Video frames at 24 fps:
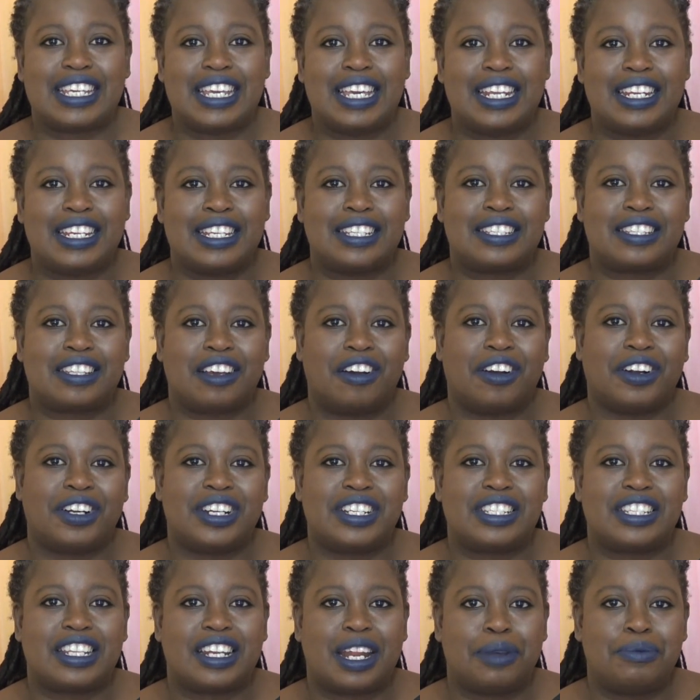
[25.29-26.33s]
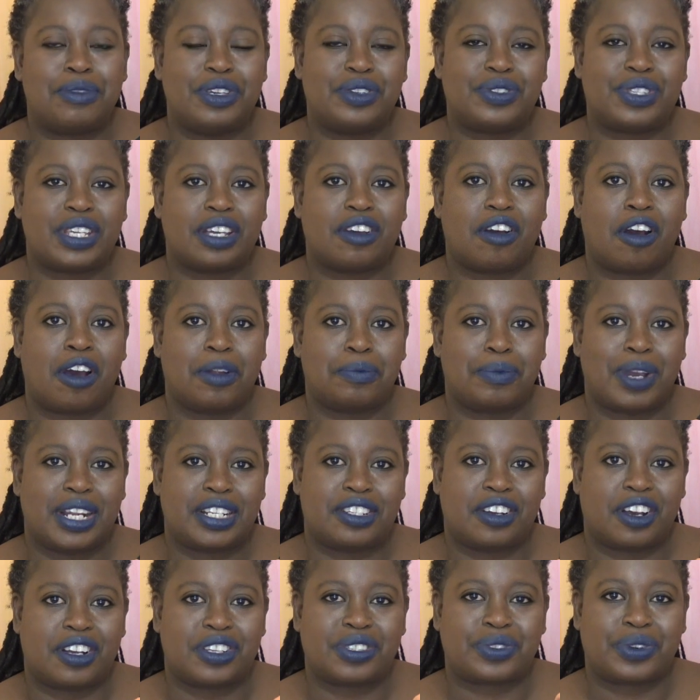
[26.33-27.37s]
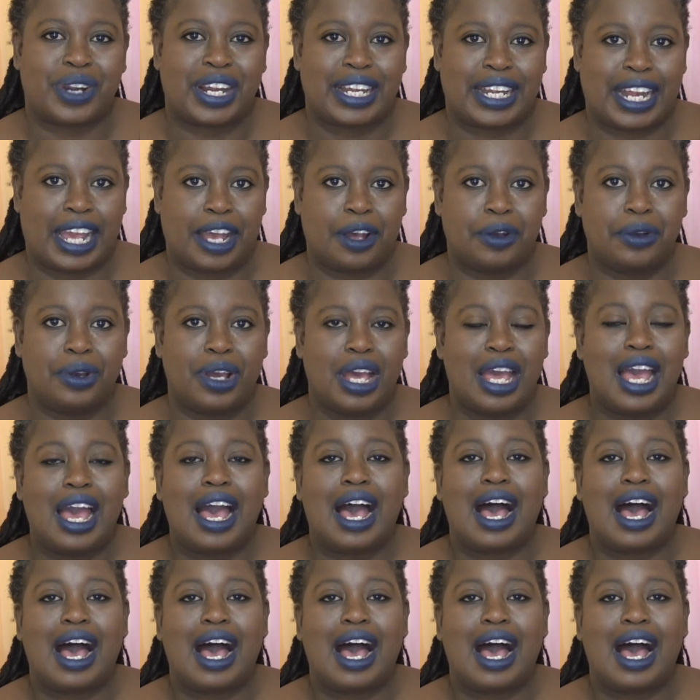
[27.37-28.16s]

It is the harness that I'm using on my dogs right now.